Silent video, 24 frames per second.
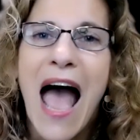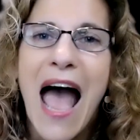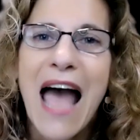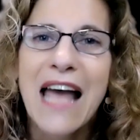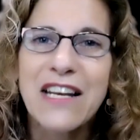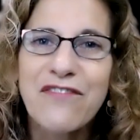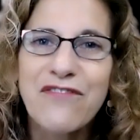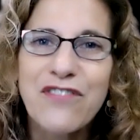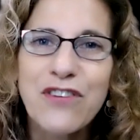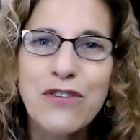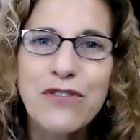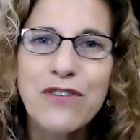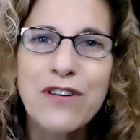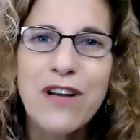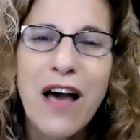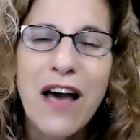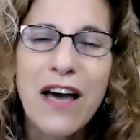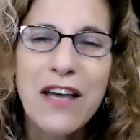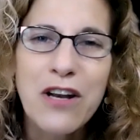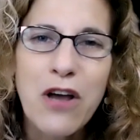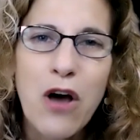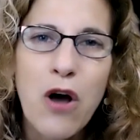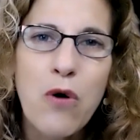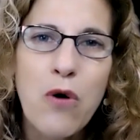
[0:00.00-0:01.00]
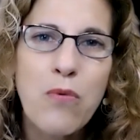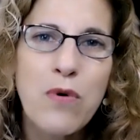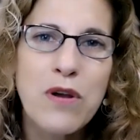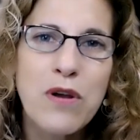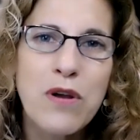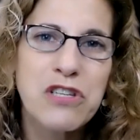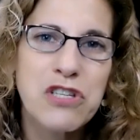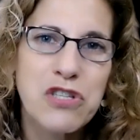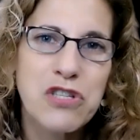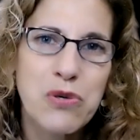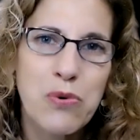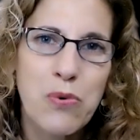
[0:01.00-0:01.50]
And if you're not always
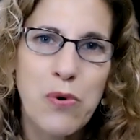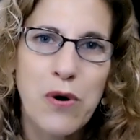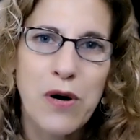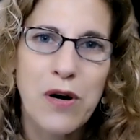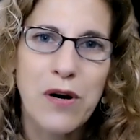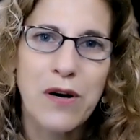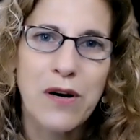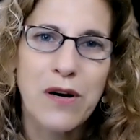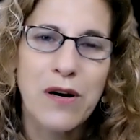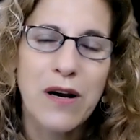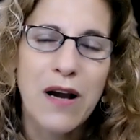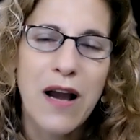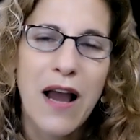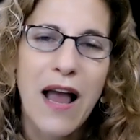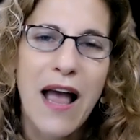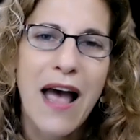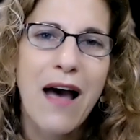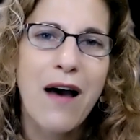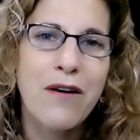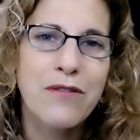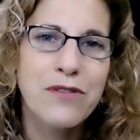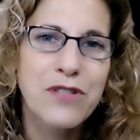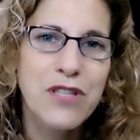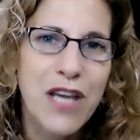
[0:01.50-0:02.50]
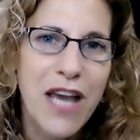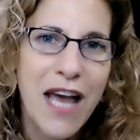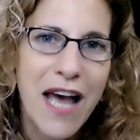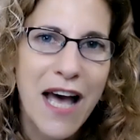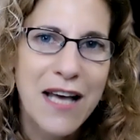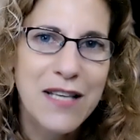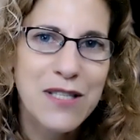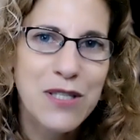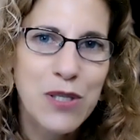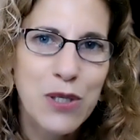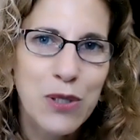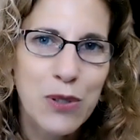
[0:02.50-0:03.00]
sure how to
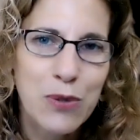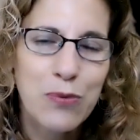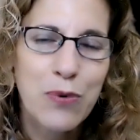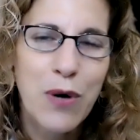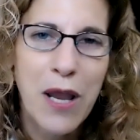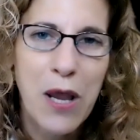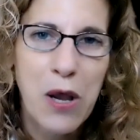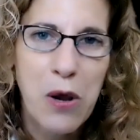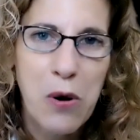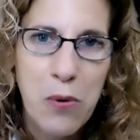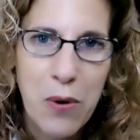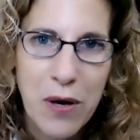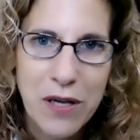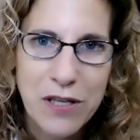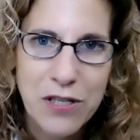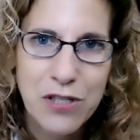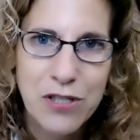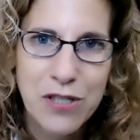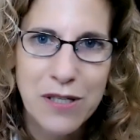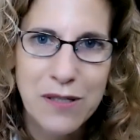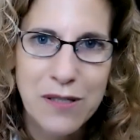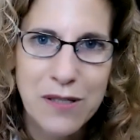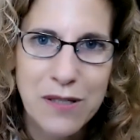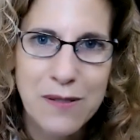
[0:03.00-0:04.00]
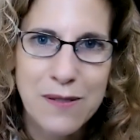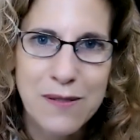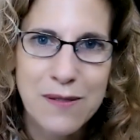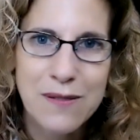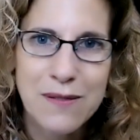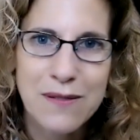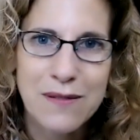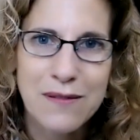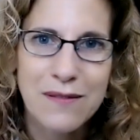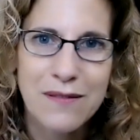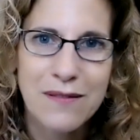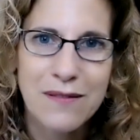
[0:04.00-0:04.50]
ask the right questions,
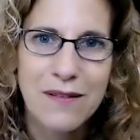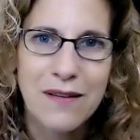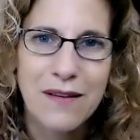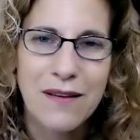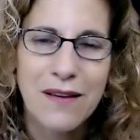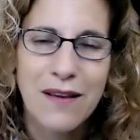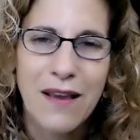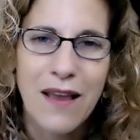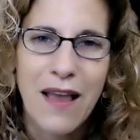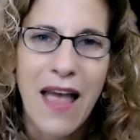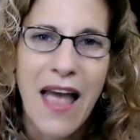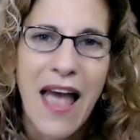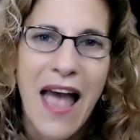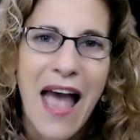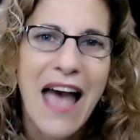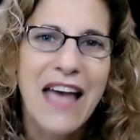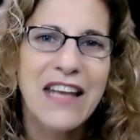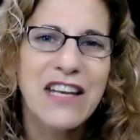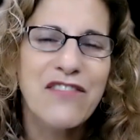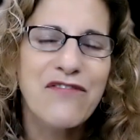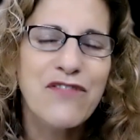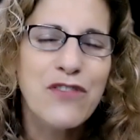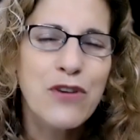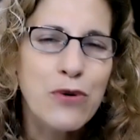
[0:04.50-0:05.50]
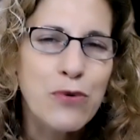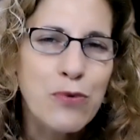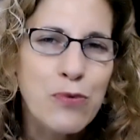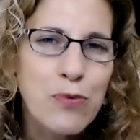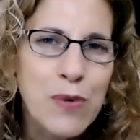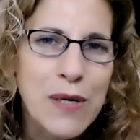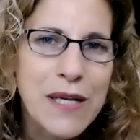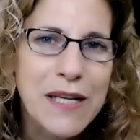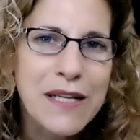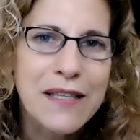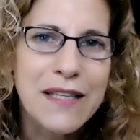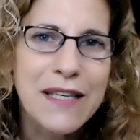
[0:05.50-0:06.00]
and if you're
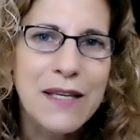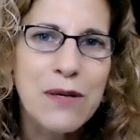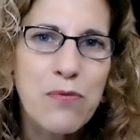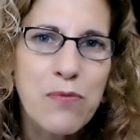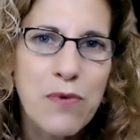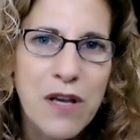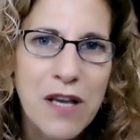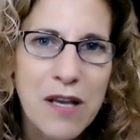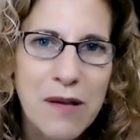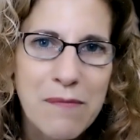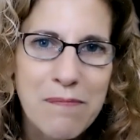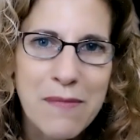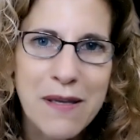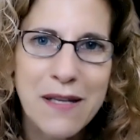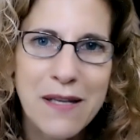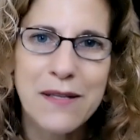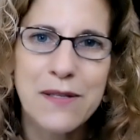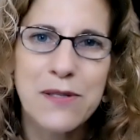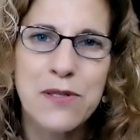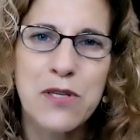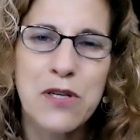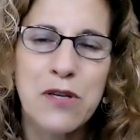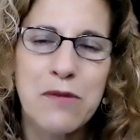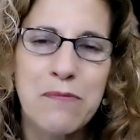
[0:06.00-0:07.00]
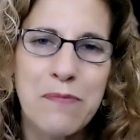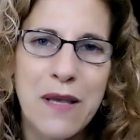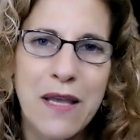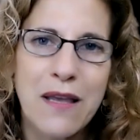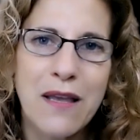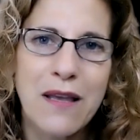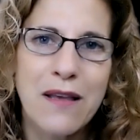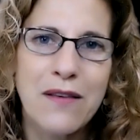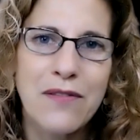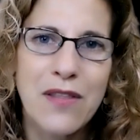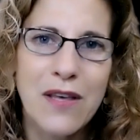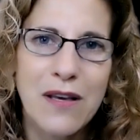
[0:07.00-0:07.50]
really committed to
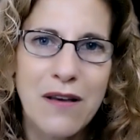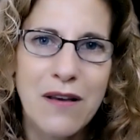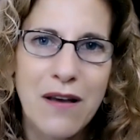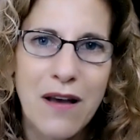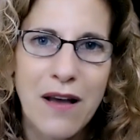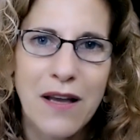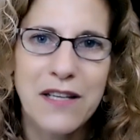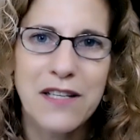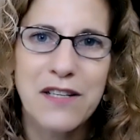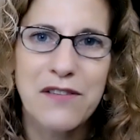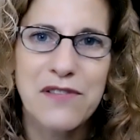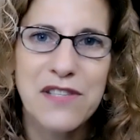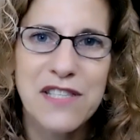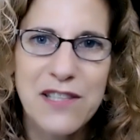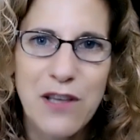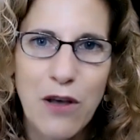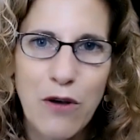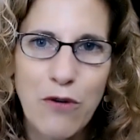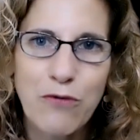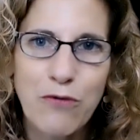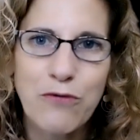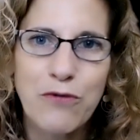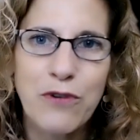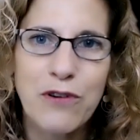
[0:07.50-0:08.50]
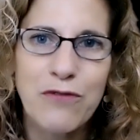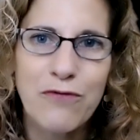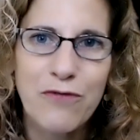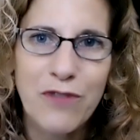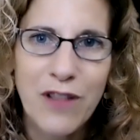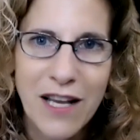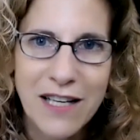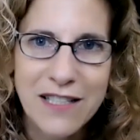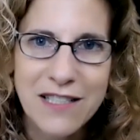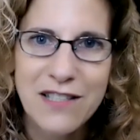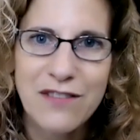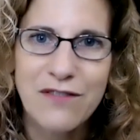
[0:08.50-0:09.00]
being the kind of
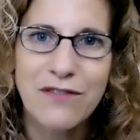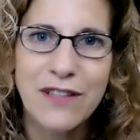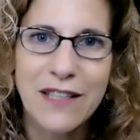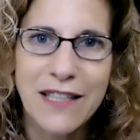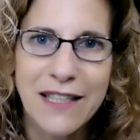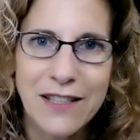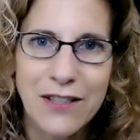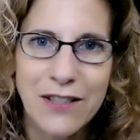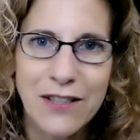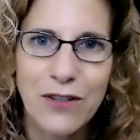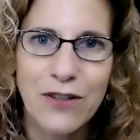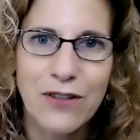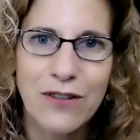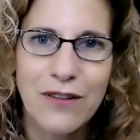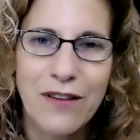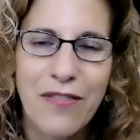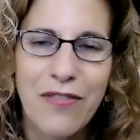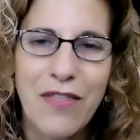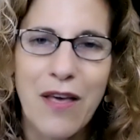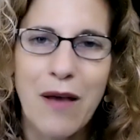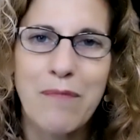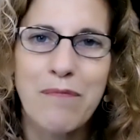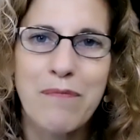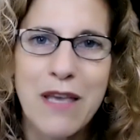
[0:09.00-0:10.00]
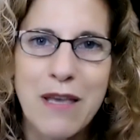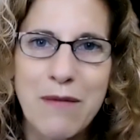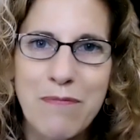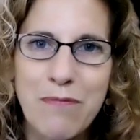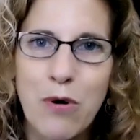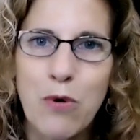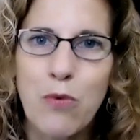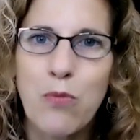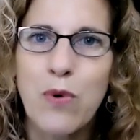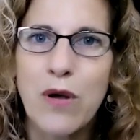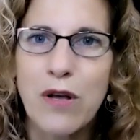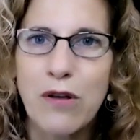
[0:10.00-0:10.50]
self-reflective leader that
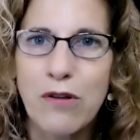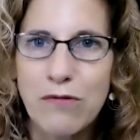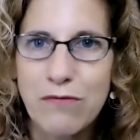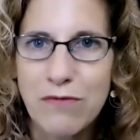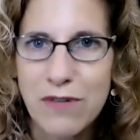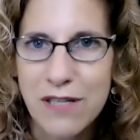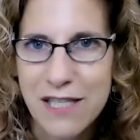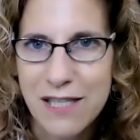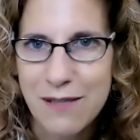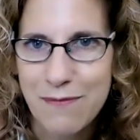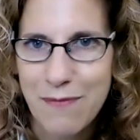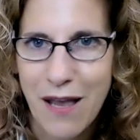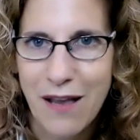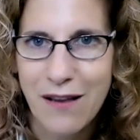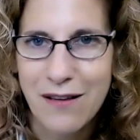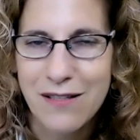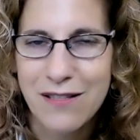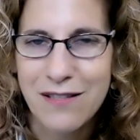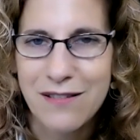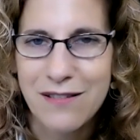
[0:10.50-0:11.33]
people will respect,